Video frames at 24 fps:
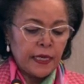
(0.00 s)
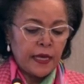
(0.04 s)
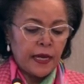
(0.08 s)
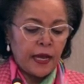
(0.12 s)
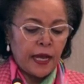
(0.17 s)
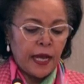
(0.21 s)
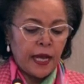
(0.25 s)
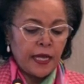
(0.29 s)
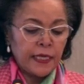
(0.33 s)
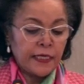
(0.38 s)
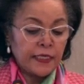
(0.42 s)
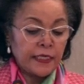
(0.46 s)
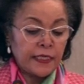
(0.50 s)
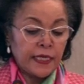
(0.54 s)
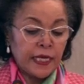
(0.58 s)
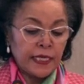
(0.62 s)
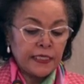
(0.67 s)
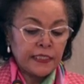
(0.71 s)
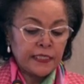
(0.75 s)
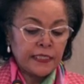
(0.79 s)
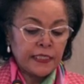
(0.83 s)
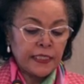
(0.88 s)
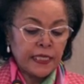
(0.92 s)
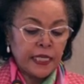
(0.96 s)

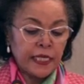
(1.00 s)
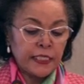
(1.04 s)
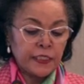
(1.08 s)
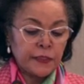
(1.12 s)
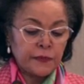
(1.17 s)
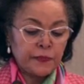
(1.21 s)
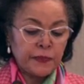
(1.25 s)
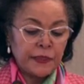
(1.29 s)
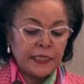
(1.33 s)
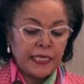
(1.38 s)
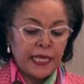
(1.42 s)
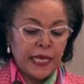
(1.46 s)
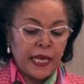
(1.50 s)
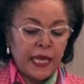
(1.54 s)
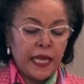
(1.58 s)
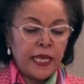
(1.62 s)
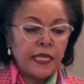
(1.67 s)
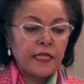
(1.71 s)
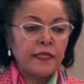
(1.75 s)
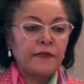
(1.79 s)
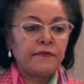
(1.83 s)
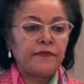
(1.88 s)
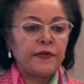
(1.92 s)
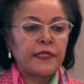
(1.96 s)
agriculture has been
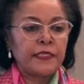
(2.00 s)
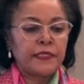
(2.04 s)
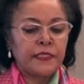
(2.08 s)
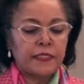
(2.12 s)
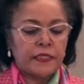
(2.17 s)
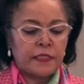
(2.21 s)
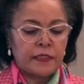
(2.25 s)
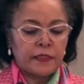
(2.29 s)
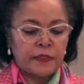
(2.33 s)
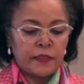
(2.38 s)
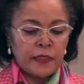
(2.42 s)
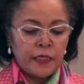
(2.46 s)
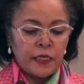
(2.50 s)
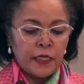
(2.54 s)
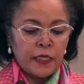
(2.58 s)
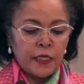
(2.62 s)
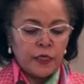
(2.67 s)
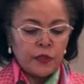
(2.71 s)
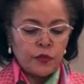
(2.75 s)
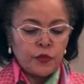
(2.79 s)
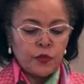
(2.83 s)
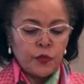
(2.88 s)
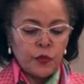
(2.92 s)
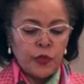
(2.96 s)
elevated
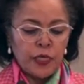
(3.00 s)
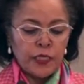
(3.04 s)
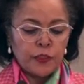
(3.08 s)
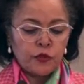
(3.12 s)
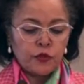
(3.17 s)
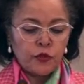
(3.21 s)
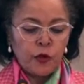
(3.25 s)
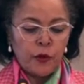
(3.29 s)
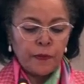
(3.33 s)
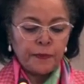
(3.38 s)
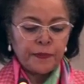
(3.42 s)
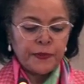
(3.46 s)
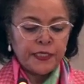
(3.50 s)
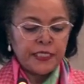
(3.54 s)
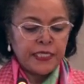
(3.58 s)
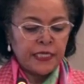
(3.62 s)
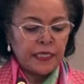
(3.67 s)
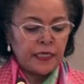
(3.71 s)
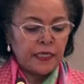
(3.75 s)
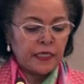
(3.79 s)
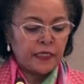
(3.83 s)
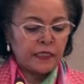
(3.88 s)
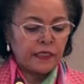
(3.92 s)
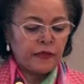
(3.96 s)
to a
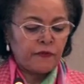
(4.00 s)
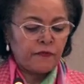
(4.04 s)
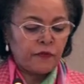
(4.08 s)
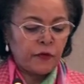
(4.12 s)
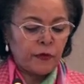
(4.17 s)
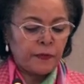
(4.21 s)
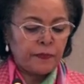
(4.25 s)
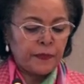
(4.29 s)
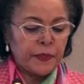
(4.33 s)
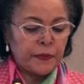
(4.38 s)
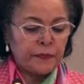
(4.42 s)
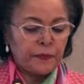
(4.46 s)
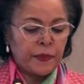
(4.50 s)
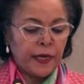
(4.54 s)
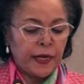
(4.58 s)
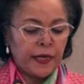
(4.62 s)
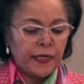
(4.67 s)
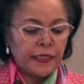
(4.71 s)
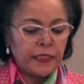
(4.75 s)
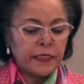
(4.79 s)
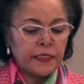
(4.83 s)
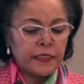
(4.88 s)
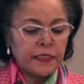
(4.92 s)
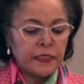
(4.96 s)
top-tier development
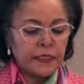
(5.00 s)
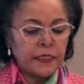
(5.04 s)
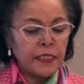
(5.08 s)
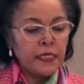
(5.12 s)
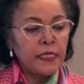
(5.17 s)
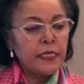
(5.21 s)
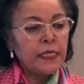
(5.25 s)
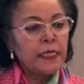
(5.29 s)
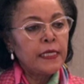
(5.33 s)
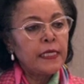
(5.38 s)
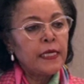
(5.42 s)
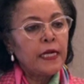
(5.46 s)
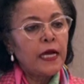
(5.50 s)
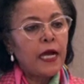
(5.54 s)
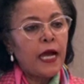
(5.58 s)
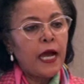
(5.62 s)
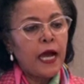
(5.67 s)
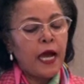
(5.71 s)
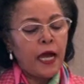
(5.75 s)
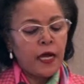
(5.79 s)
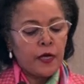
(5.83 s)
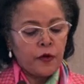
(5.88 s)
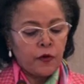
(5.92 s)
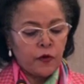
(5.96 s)
priority
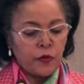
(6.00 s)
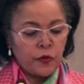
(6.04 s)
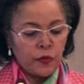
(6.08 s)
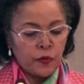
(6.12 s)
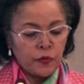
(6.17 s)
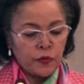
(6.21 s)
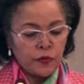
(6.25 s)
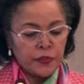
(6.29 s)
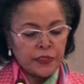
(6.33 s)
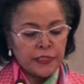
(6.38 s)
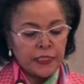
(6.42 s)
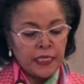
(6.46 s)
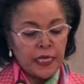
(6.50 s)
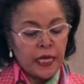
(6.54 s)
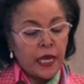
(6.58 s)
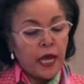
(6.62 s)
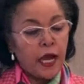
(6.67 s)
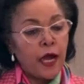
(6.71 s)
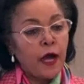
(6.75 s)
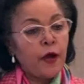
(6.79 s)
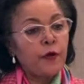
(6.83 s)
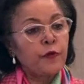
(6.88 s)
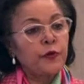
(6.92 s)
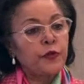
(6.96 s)
across
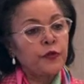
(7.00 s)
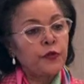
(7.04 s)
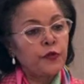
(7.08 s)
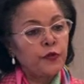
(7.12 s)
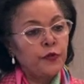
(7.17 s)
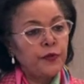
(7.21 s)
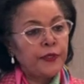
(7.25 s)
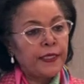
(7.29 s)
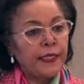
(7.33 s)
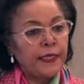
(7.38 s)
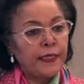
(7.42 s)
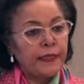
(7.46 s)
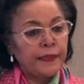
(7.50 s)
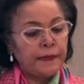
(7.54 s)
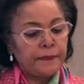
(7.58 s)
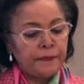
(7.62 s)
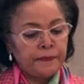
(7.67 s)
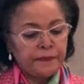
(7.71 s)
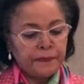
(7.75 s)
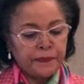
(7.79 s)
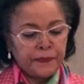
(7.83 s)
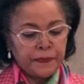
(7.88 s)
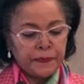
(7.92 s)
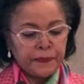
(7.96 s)
our union.
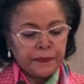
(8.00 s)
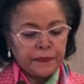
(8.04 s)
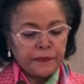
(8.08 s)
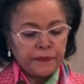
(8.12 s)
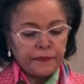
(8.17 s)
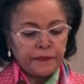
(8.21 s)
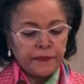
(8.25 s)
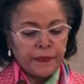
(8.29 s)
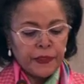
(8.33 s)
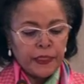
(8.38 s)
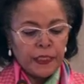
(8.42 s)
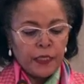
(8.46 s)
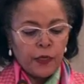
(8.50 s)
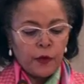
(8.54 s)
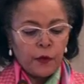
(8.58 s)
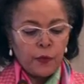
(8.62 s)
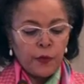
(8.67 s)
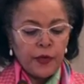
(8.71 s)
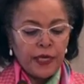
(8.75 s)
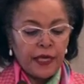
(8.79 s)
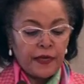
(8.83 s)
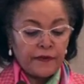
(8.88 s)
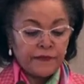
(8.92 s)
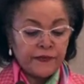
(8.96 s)

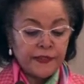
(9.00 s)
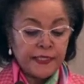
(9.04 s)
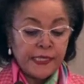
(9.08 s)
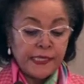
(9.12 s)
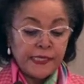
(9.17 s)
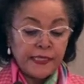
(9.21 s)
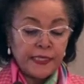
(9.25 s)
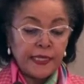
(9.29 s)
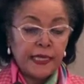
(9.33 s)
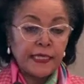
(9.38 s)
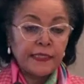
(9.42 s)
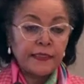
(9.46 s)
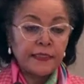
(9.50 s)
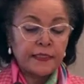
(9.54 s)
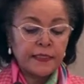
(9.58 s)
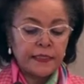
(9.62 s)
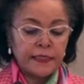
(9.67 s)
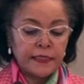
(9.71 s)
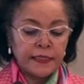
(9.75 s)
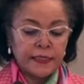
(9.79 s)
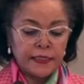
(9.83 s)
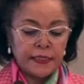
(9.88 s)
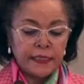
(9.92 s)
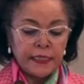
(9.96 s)
We have seen
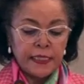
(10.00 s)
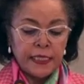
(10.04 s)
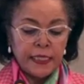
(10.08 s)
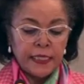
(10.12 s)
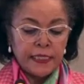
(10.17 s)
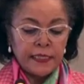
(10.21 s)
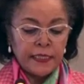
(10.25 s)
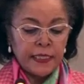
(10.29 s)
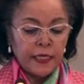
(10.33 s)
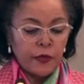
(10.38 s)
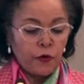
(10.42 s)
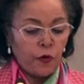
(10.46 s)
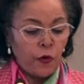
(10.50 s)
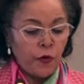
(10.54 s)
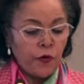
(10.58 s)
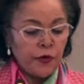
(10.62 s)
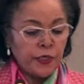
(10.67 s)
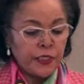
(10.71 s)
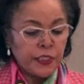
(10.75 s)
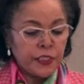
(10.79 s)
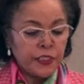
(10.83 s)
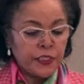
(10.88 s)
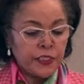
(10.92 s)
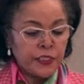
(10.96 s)
countries take
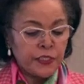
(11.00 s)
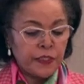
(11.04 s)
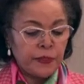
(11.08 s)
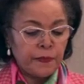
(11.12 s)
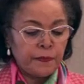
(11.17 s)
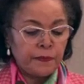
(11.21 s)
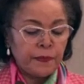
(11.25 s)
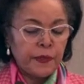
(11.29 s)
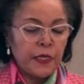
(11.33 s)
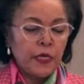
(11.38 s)
ownership